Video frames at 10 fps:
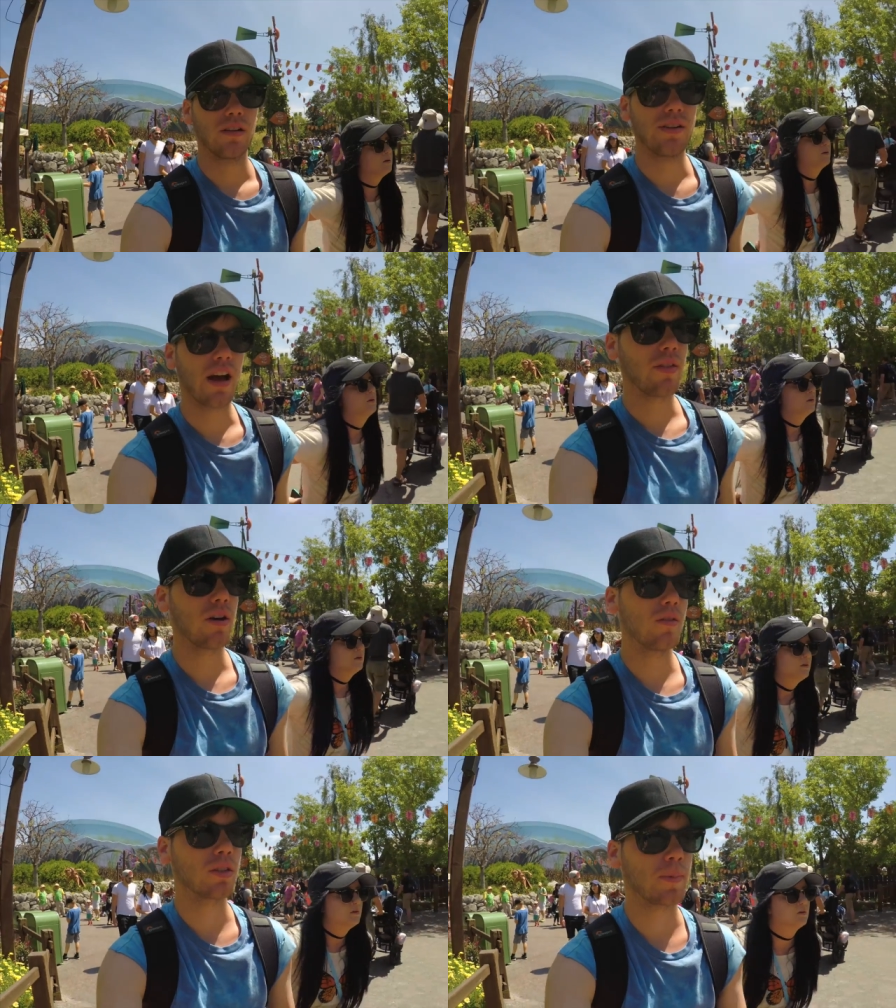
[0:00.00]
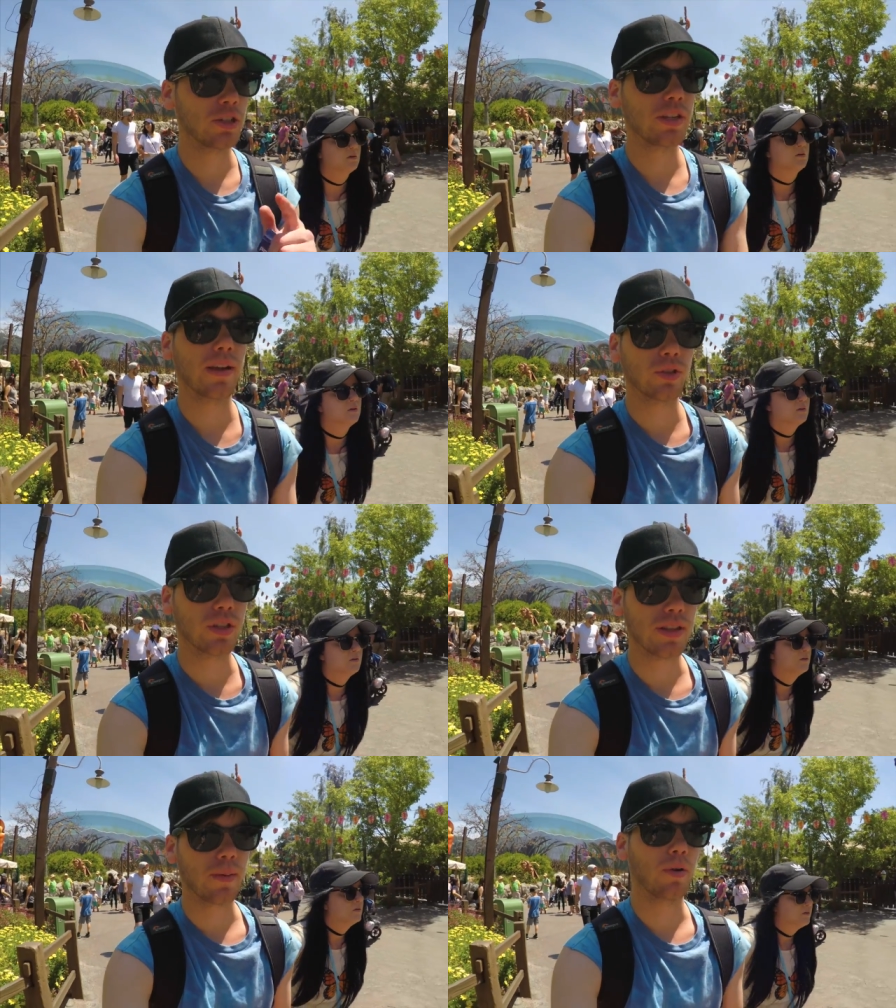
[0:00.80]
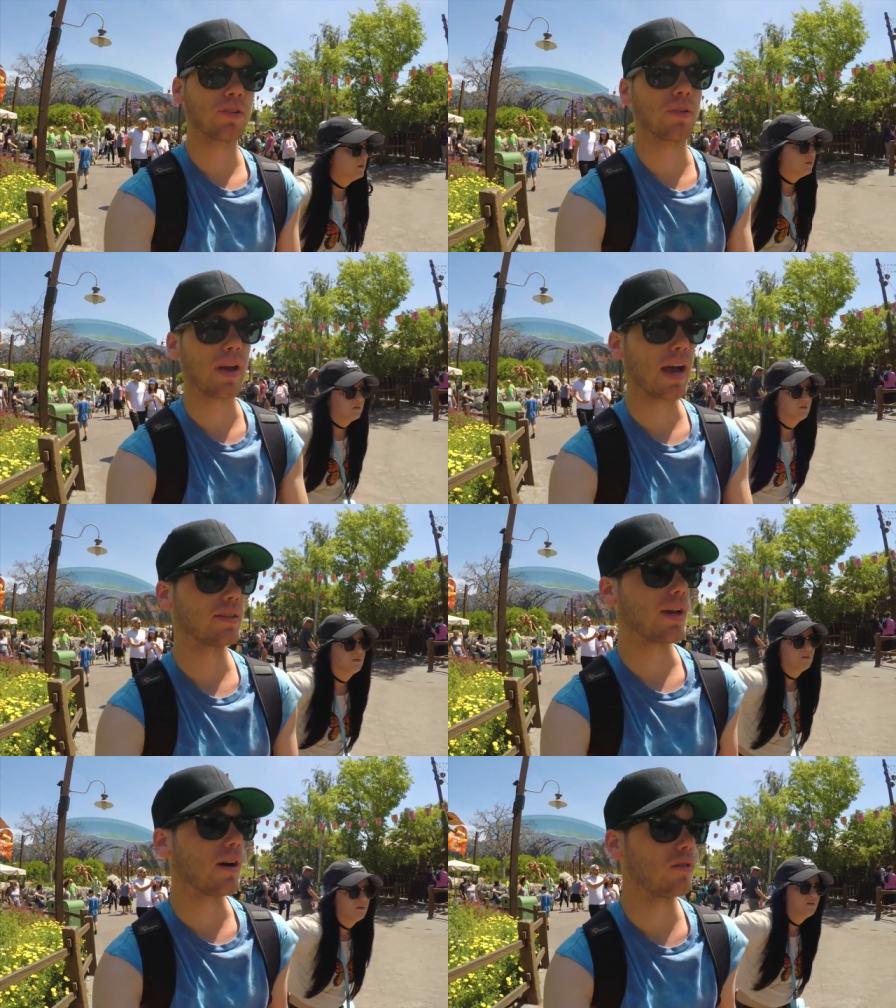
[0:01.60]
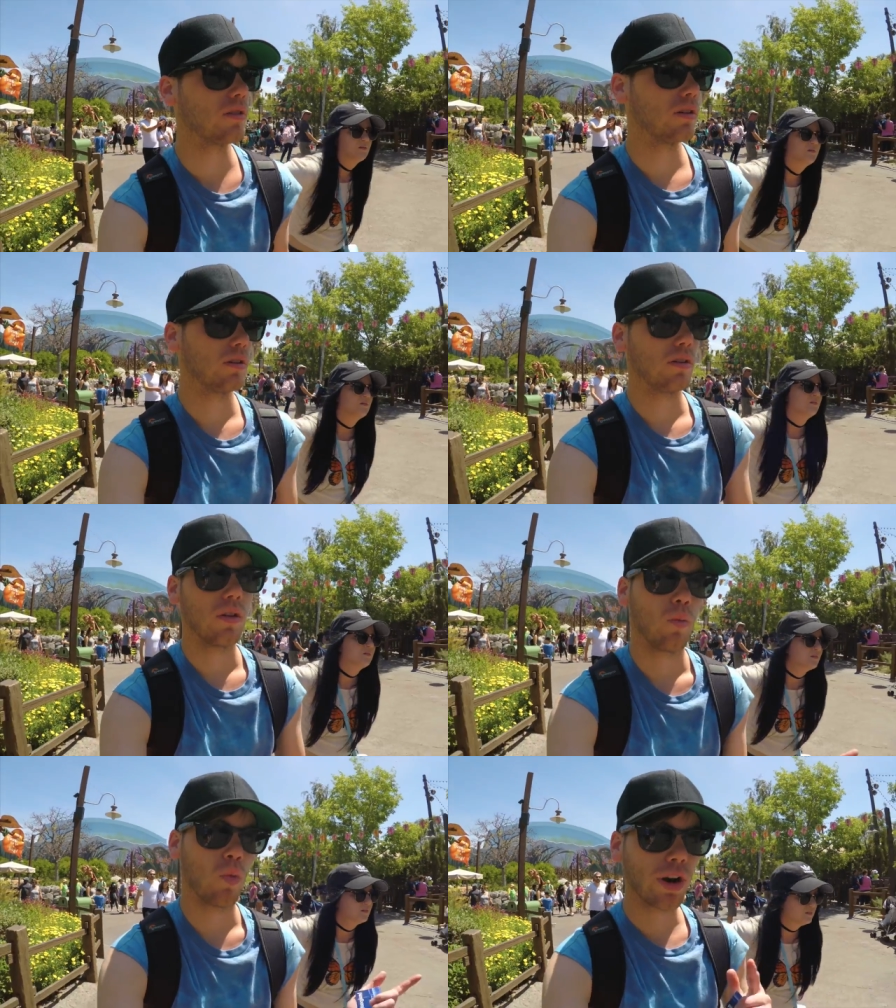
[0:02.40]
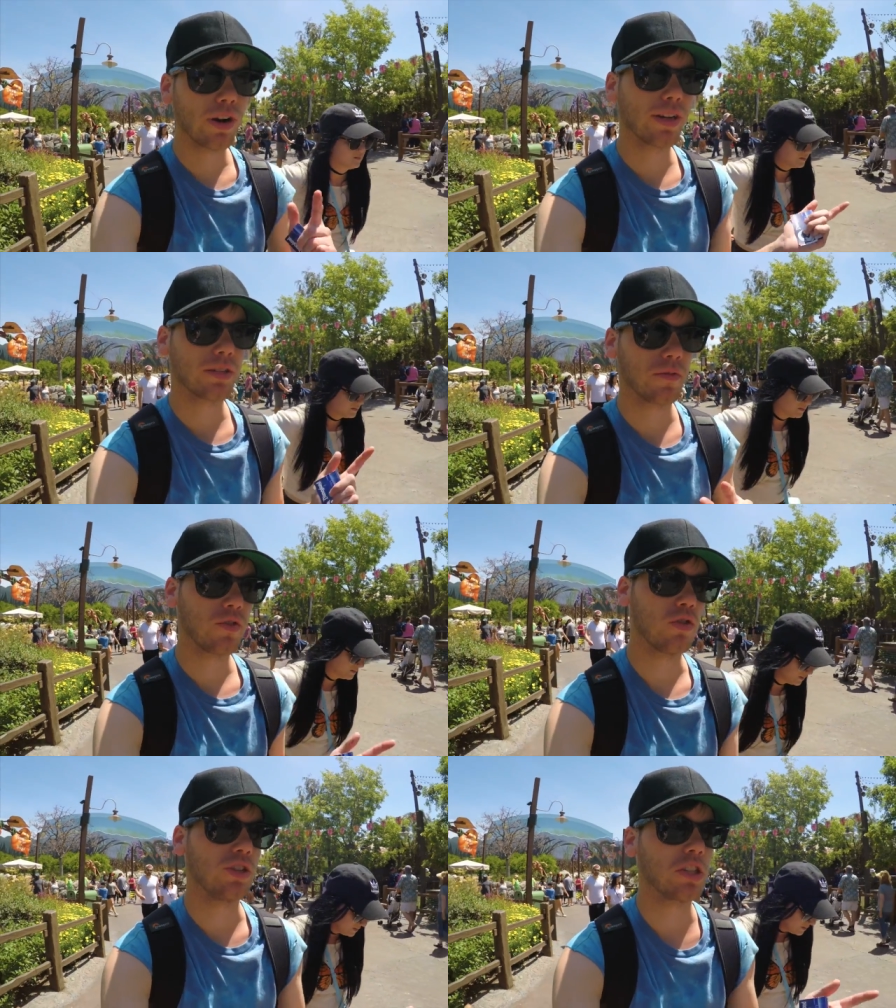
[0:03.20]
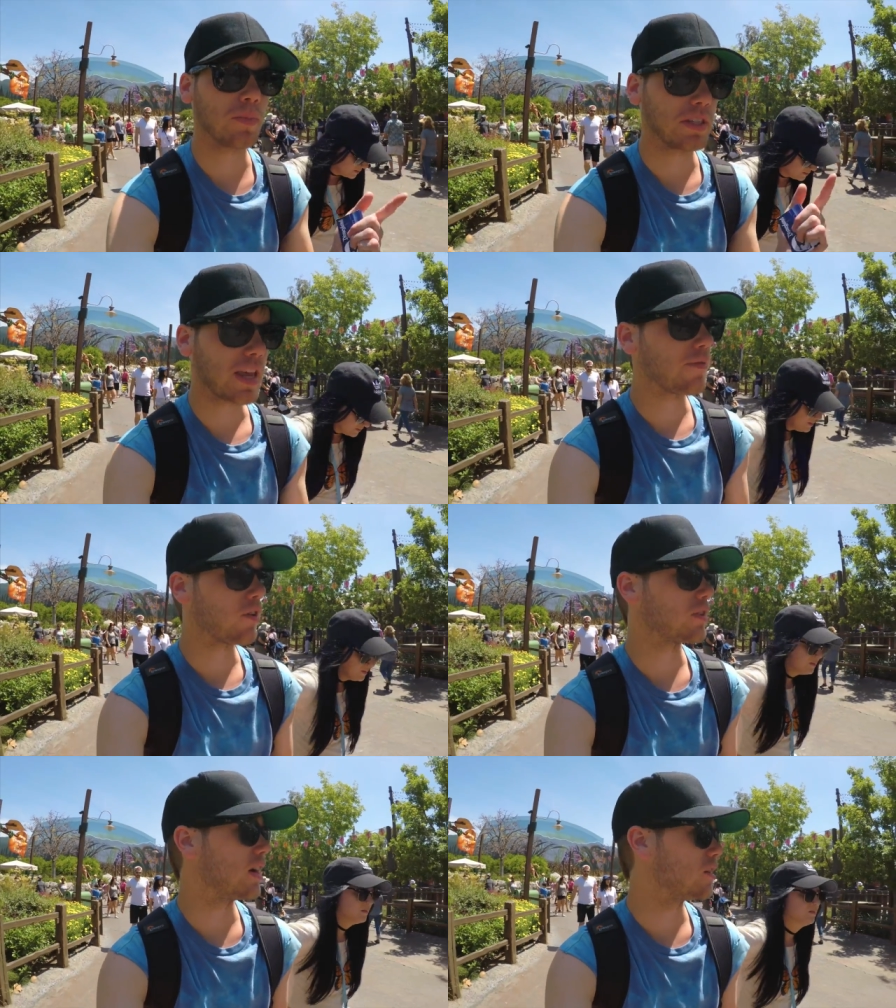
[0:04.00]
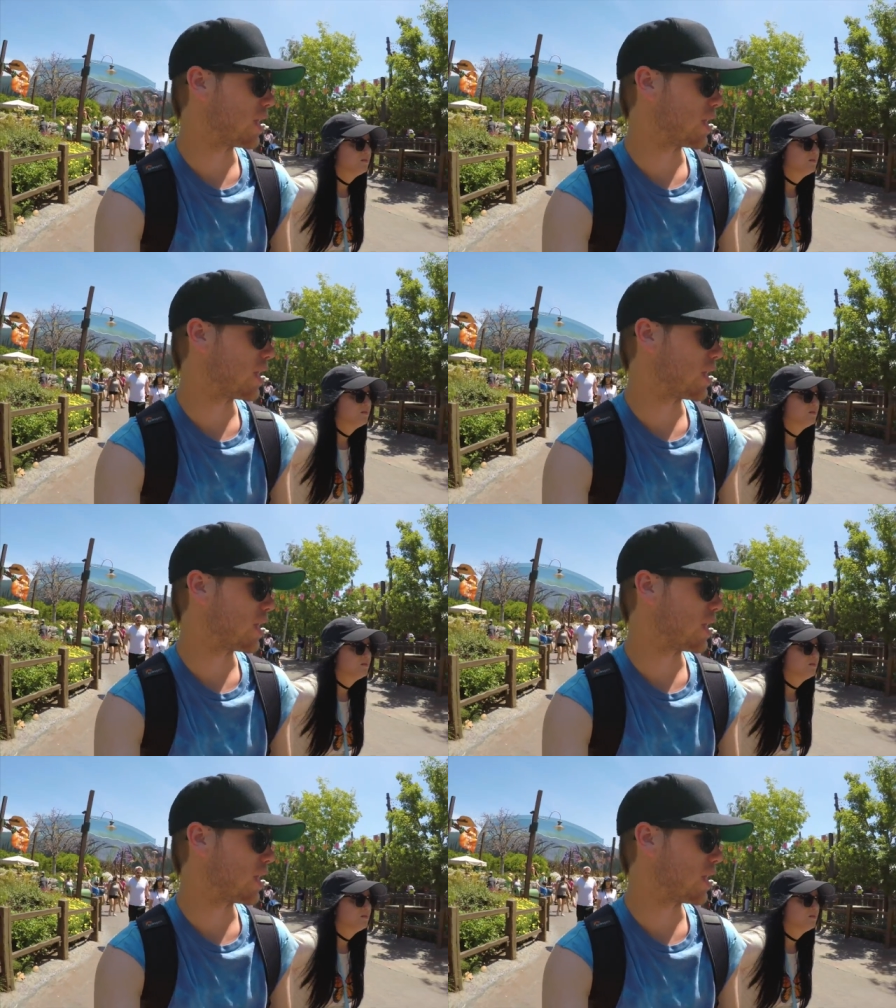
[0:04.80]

Now though, especially after seeing that person pass out, we're gonna get some food just to be safe for ourselves.